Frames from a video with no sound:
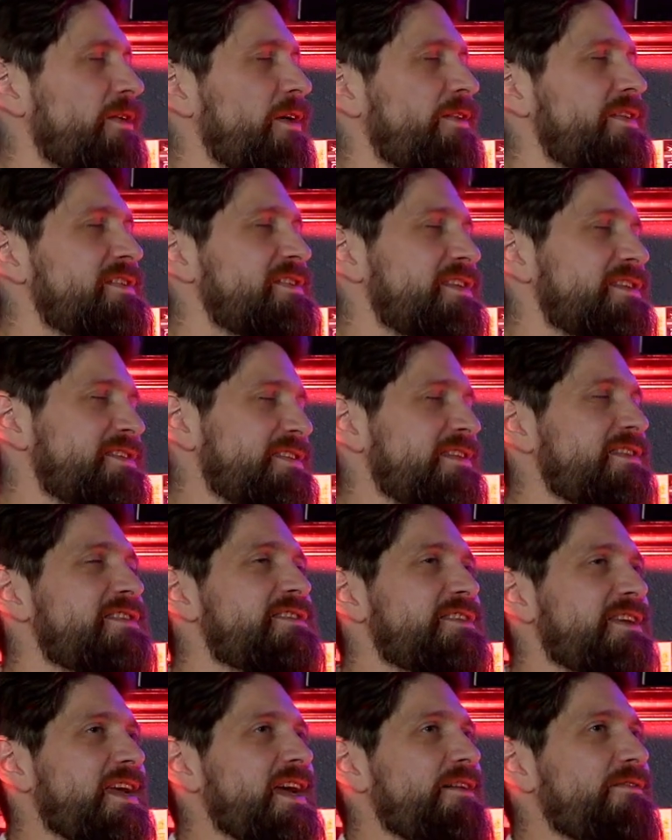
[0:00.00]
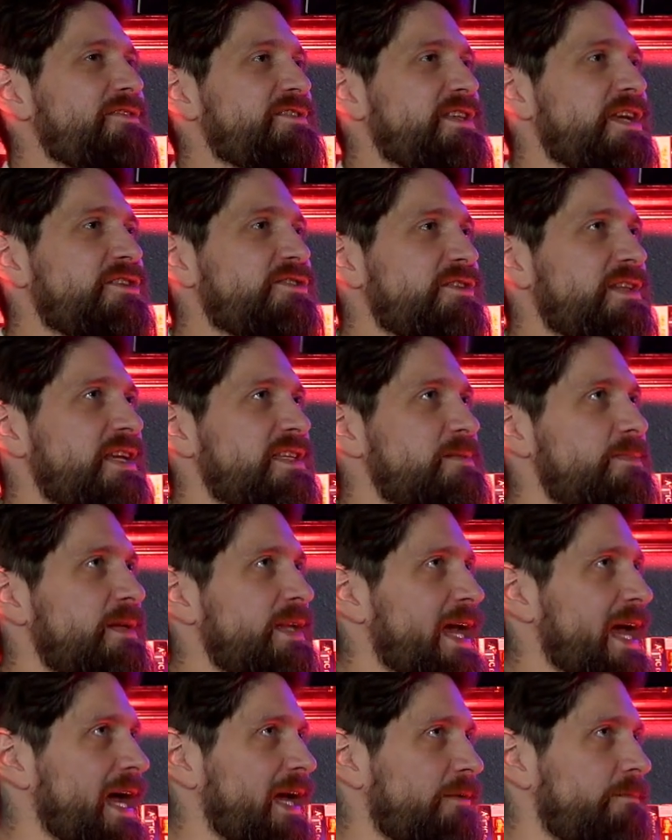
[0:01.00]
No, this is a conversation that's
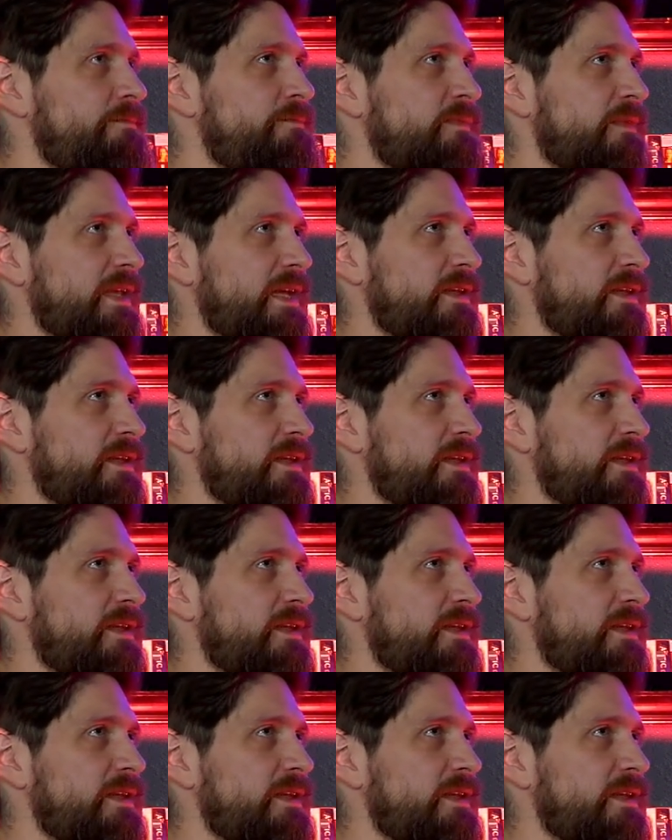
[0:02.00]
been had.